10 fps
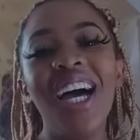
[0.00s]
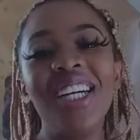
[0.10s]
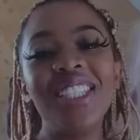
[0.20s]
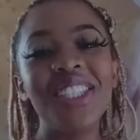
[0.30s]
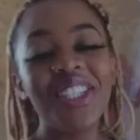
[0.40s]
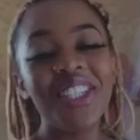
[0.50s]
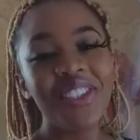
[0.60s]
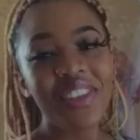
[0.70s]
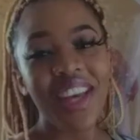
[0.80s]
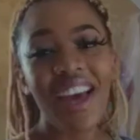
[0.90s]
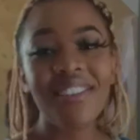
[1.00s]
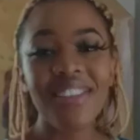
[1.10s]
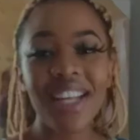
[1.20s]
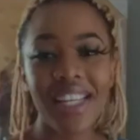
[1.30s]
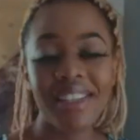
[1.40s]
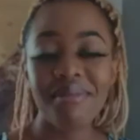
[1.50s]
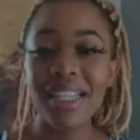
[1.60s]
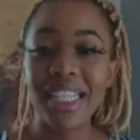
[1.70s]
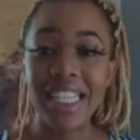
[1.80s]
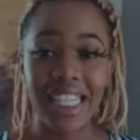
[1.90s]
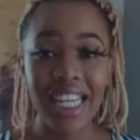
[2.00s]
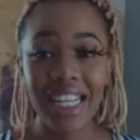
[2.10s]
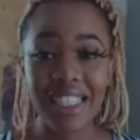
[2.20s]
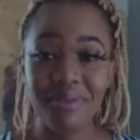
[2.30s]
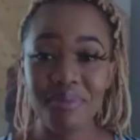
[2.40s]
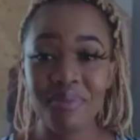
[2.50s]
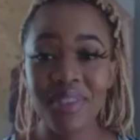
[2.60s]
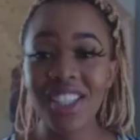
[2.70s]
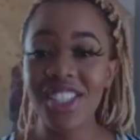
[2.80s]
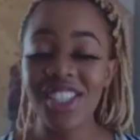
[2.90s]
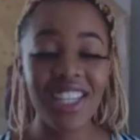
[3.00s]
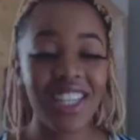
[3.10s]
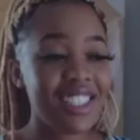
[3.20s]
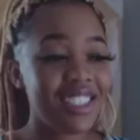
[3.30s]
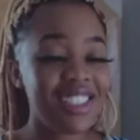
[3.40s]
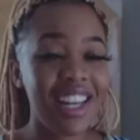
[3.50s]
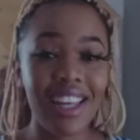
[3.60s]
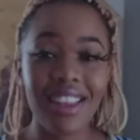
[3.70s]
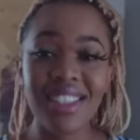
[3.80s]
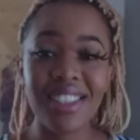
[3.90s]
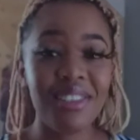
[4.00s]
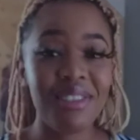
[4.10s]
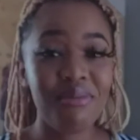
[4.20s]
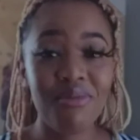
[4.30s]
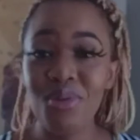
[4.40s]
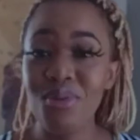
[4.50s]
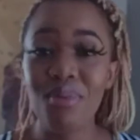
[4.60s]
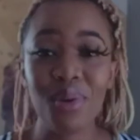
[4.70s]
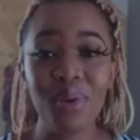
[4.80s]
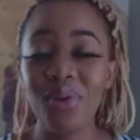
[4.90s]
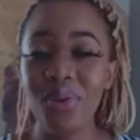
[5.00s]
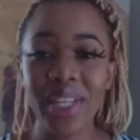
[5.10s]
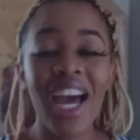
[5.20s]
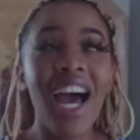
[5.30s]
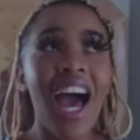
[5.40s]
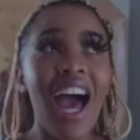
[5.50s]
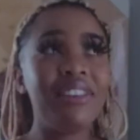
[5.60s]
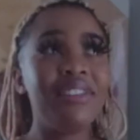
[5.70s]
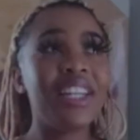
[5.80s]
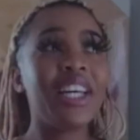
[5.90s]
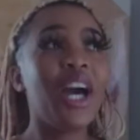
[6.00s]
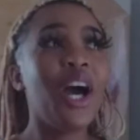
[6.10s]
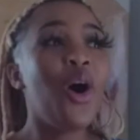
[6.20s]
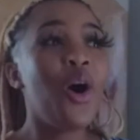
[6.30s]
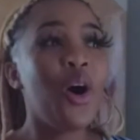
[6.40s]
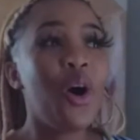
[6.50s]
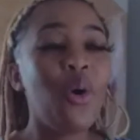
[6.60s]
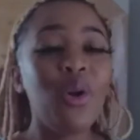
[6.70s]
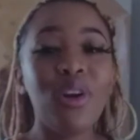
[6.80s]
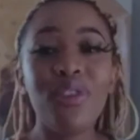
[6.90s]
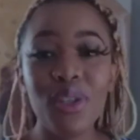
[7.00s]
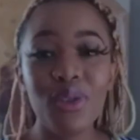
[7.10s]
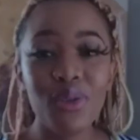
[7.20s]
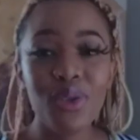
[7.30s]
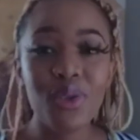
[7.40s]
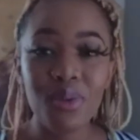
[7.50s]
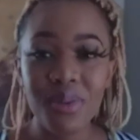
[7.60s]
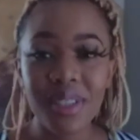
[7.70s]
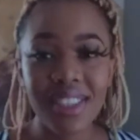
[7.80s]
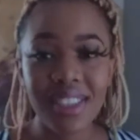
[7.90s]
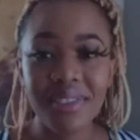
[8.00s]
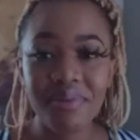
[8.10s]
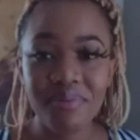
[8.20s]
so we have Naledi Mallela. She is like the seafood boil queen. I feel like all of the YouTubers,